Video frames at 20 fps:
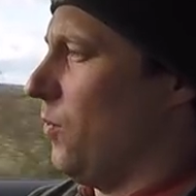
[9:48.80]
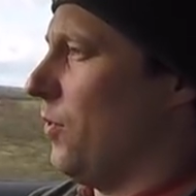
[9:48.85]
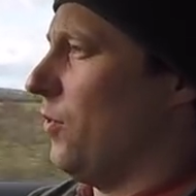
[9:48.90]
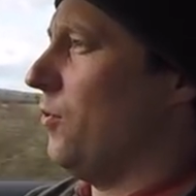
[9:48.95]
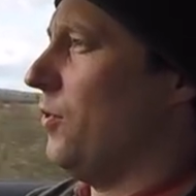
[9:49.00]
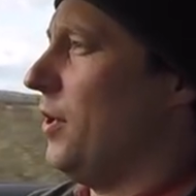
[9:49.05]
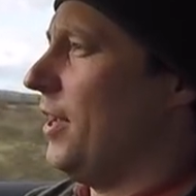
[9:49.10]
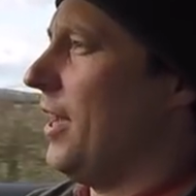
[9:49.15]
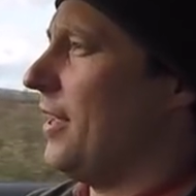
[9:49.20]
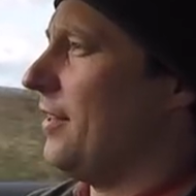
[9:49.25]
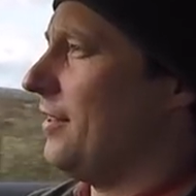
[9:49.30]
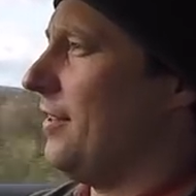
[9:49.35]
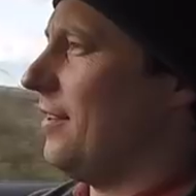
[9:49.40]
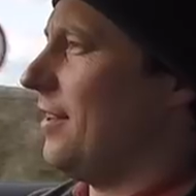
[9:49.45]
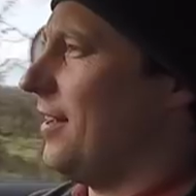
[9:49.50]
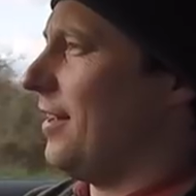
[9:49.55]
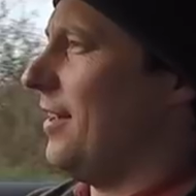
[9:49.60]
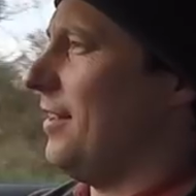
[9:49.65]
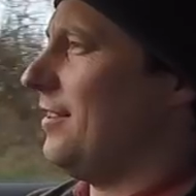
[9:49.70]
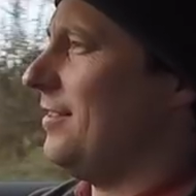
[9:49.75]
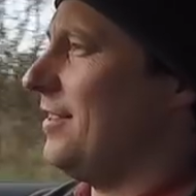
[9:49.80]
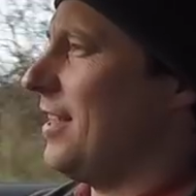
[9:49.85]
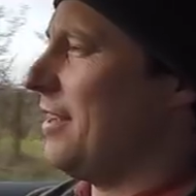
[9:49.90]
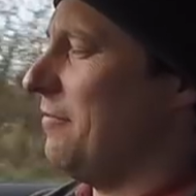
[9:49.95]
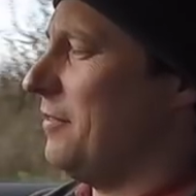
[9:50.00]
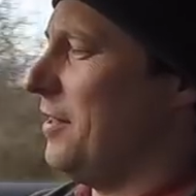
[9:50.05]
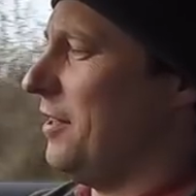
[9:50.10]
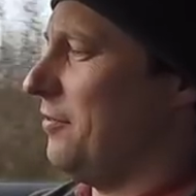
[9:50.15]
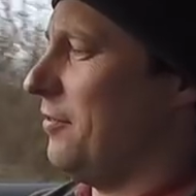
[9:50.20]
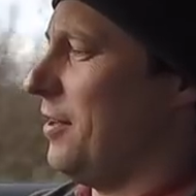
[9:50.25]
we're only at
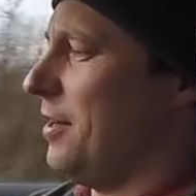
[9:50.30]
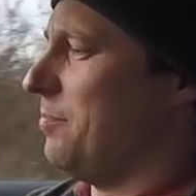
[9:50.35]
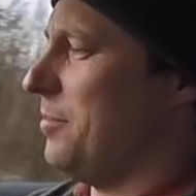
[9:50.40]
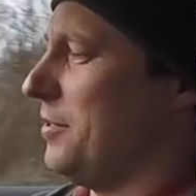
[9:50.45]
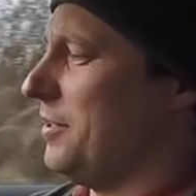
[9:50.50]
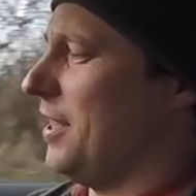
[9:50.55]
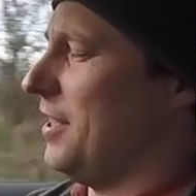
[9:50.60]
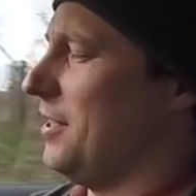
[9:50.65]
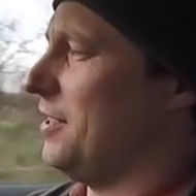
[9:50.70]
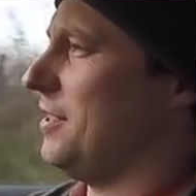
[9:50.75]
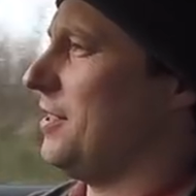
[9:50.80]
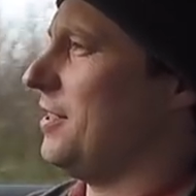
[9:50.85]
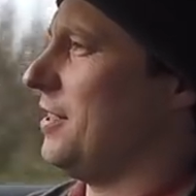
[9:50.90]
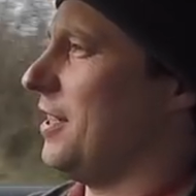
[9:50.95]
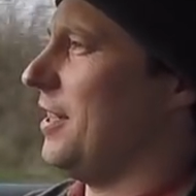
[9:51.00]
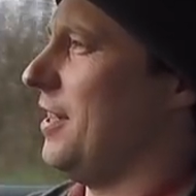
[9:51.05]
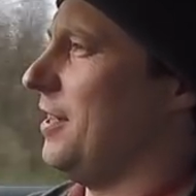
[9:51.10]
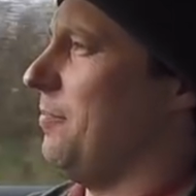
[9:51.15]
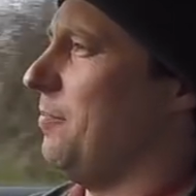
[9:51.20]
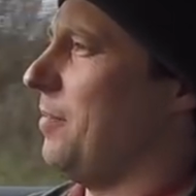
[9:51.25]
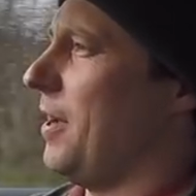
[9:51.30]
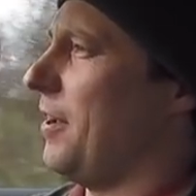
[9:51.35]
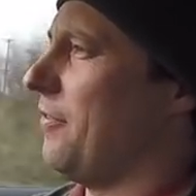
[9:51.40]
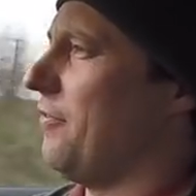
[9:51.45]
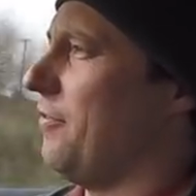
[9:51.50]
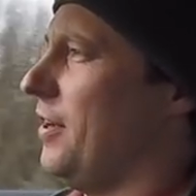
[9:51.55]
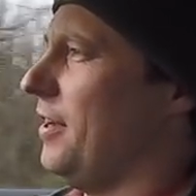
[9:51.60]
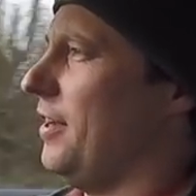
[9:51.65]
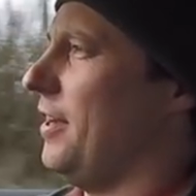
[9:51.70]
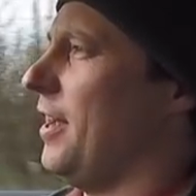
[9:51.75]
73% uh, uh,
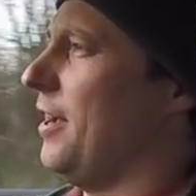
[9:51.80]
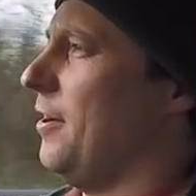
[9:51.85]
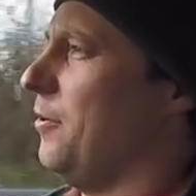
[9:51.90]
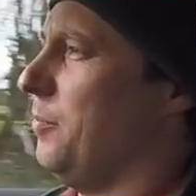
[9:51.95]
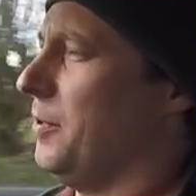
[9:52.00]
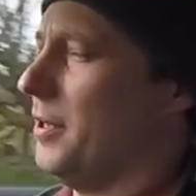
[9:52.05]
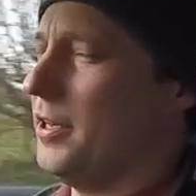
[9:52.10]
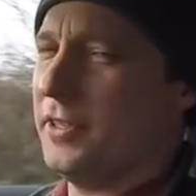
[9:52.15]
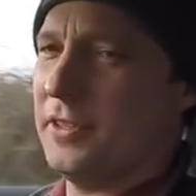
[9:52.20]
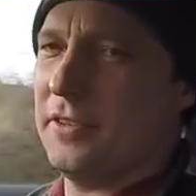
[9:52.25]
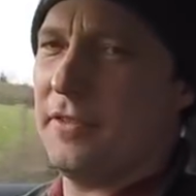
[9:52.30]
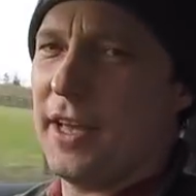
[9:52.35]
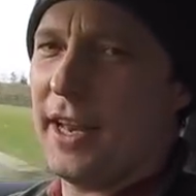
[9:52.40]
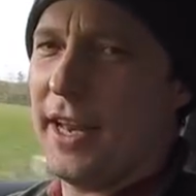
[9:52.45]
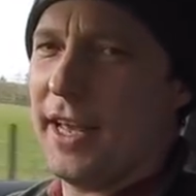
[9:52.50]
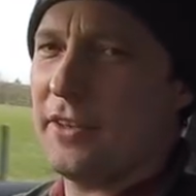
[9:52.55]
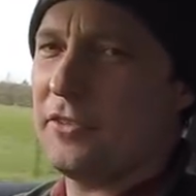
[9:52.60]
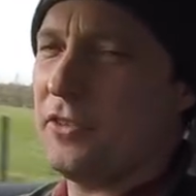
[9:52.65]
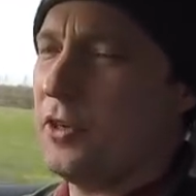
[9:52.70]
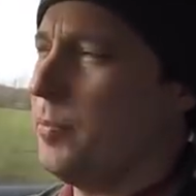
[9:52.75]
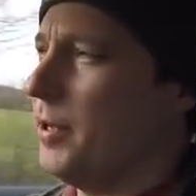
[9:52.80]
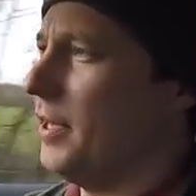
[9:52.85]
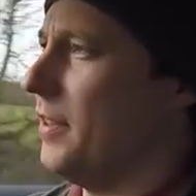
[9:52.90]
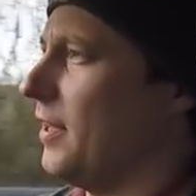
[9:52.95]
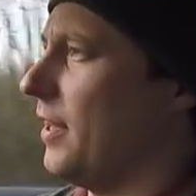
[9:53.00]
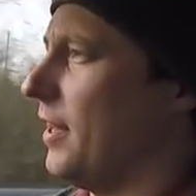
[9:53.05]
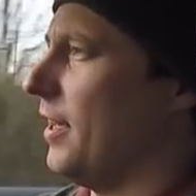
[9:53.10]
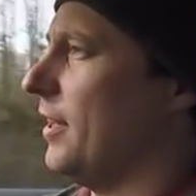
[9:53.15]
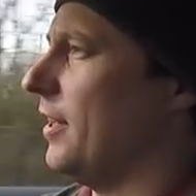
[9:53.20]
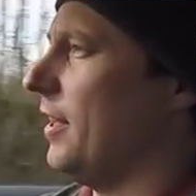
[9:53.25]
battery now because of that extra
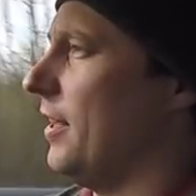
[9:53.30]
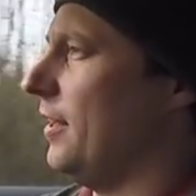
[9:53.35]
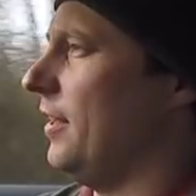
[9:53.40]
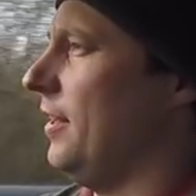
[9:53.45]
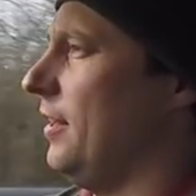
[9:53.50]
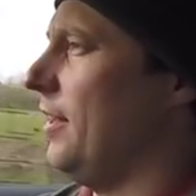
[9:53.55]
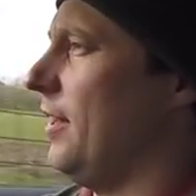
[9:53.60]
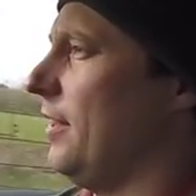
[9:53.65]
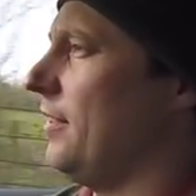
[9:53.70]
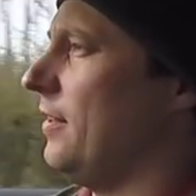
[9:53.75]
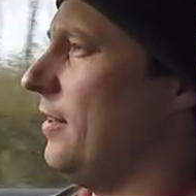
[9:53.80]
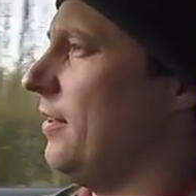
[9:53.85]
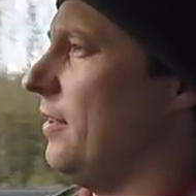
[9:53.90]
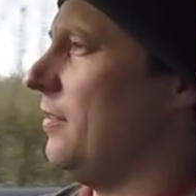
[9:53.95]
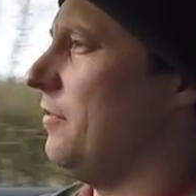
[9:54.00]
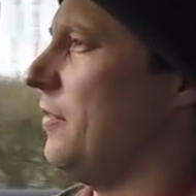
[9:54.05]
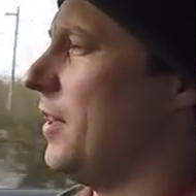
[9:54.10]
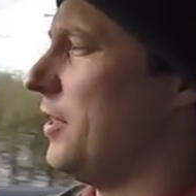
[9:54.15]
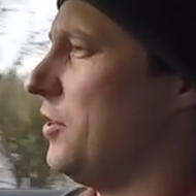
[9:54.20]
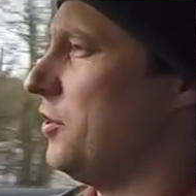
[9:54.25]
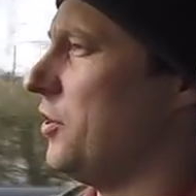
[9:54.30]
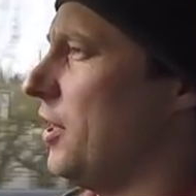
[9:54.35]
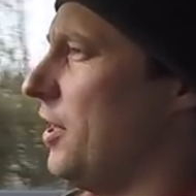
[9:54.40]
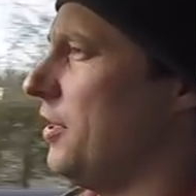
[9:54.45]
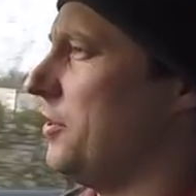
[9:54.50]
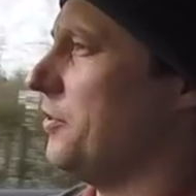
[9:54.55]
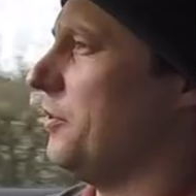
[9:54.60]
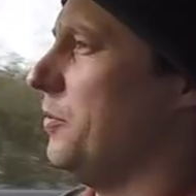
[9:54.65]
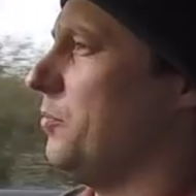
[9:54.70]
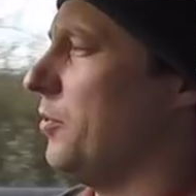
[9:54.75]
bit that I got in at the fast
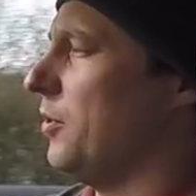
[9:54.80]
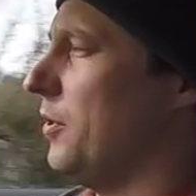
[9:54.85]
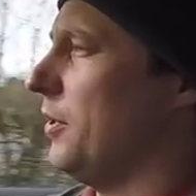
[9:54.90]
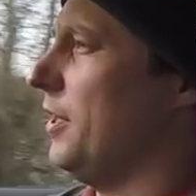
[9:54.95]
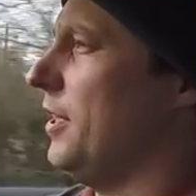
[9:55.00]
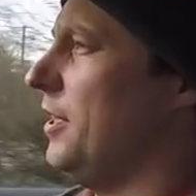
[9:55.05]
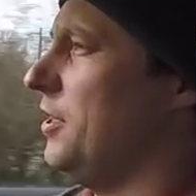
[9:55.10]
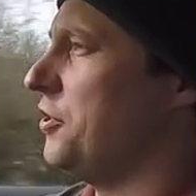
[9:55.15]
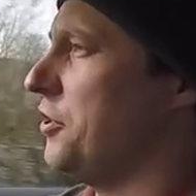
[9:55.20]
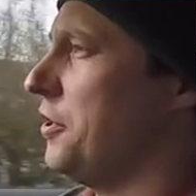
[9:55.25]
charger in Port